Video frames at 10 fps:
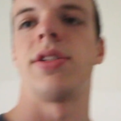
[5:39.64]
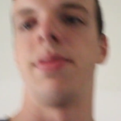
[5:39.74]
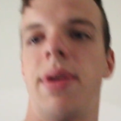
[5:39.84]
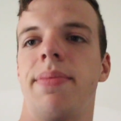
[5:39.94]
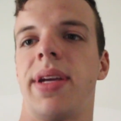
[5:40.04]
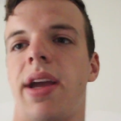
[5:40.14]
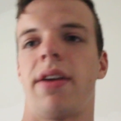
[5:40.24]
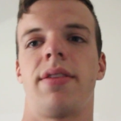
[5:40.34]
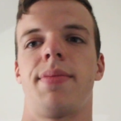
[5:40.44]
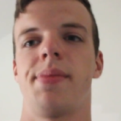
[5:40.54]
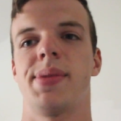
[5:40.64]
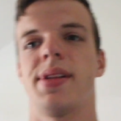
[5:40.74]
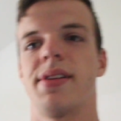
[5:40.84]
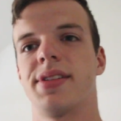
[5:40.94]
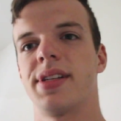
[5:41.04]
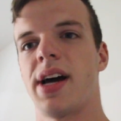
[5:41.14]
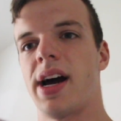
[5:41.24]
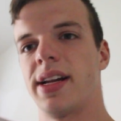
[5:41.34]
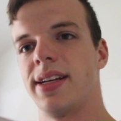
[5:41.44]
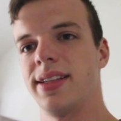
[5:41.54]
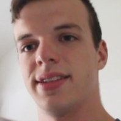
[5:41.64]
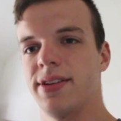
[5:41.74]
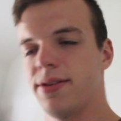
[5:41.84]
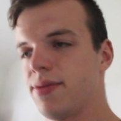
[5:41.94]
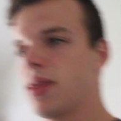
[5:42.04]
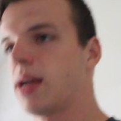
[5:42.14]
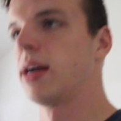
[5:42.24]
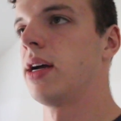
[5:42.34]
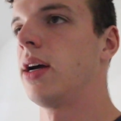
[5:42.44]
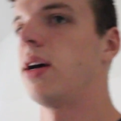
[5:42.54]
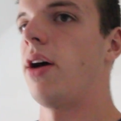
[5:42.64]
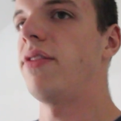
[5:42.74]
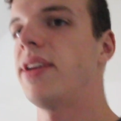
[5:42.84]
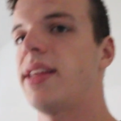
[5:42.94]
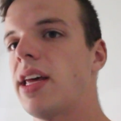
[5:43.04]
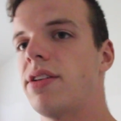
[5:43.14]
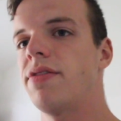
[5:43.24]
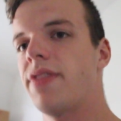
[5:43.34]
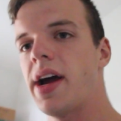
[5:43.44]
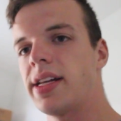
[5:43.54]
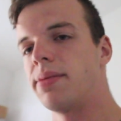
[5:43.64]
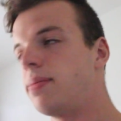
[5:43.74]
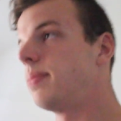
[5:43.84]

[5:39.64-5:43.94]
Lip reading: And she made me carry them upstairs and hide it. So hopefully they don't find them.